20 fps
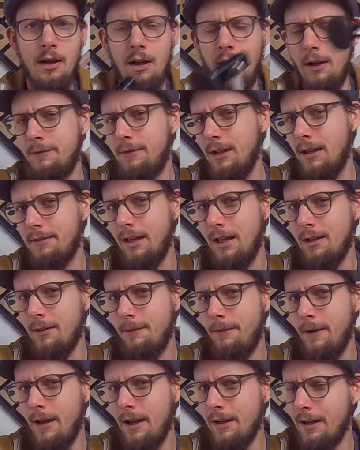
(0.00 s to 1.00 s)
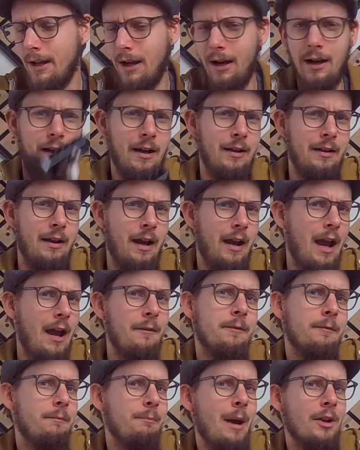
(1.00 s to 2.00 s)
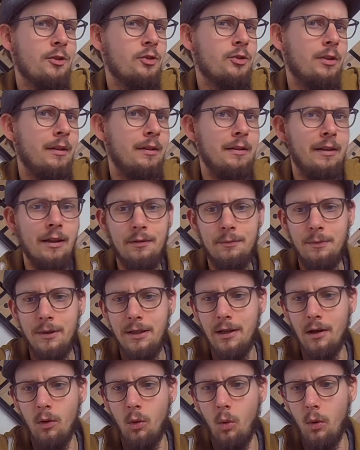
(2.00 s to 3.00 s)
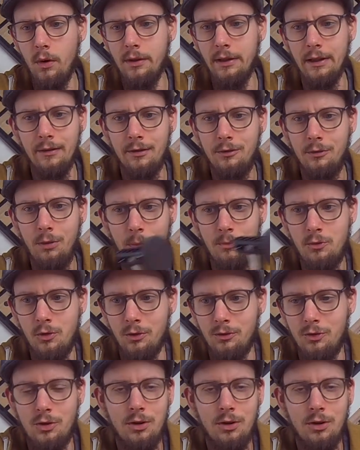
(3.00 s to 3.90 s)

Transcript: If there's anything I haven't mentioned in this video or in the description,